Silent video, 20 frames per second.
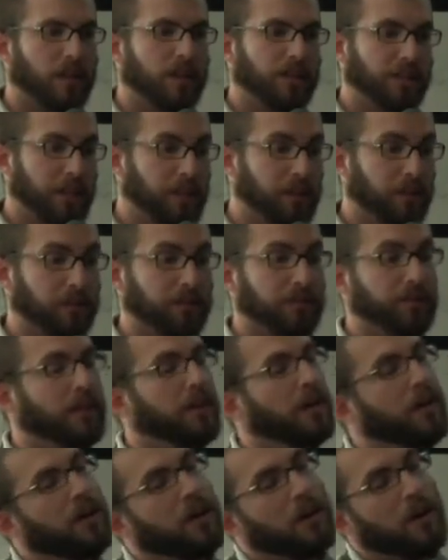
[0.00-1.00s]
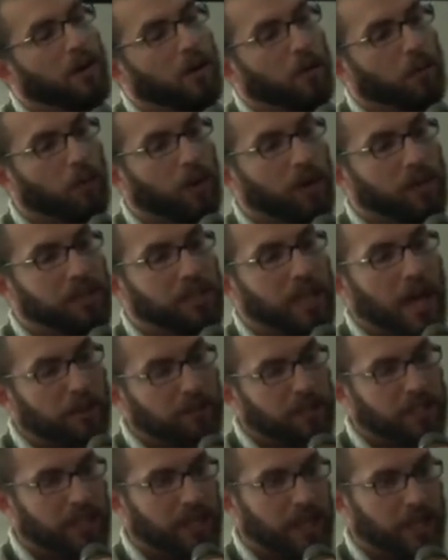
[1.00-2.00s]
yield was
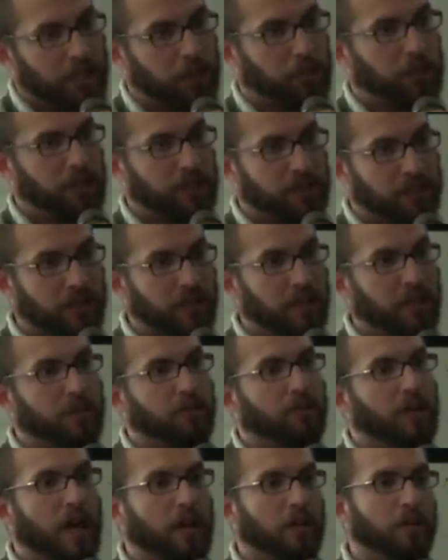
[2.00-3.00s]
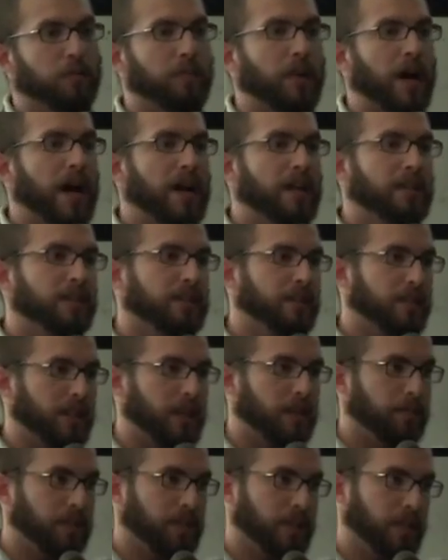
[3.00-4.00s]
MTHBC, followed by
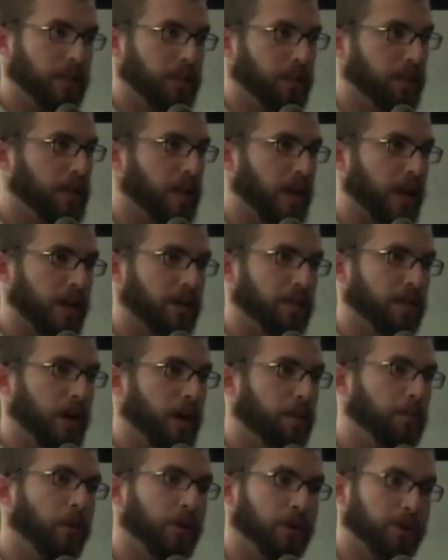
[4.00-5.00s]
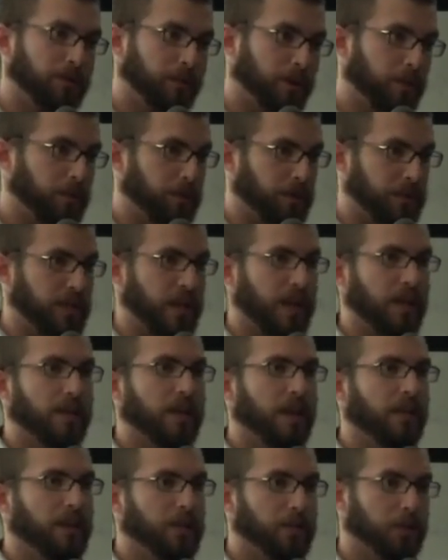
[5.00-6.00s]
DMT at 0.3%
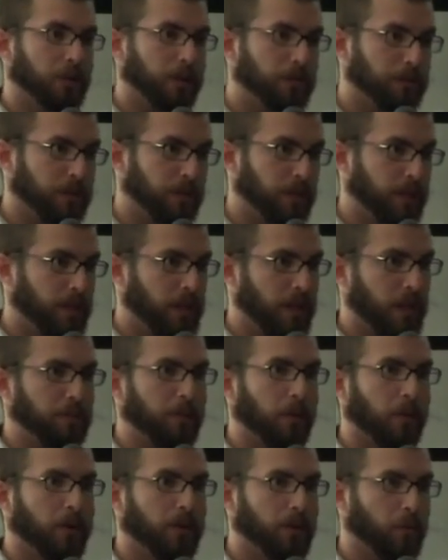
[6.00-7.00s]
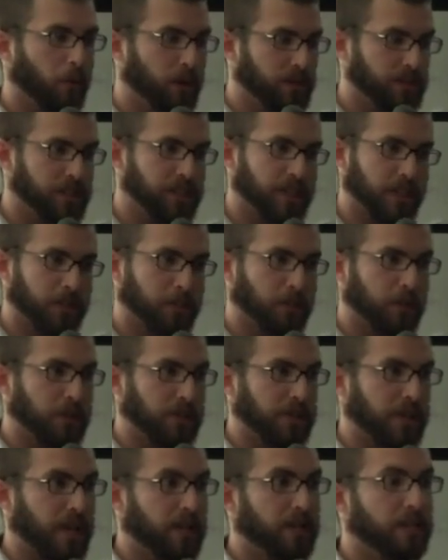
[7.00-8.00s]
and then tryptamine at
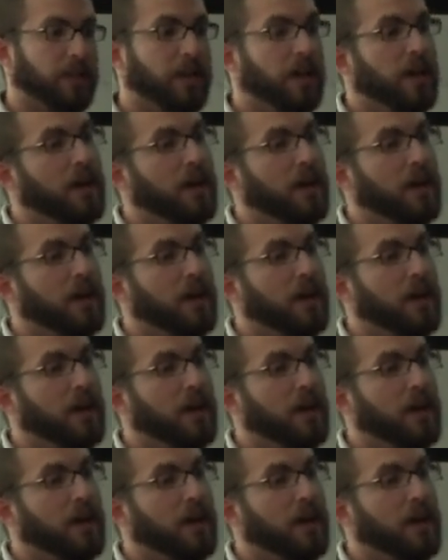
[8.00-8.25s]
0.16%.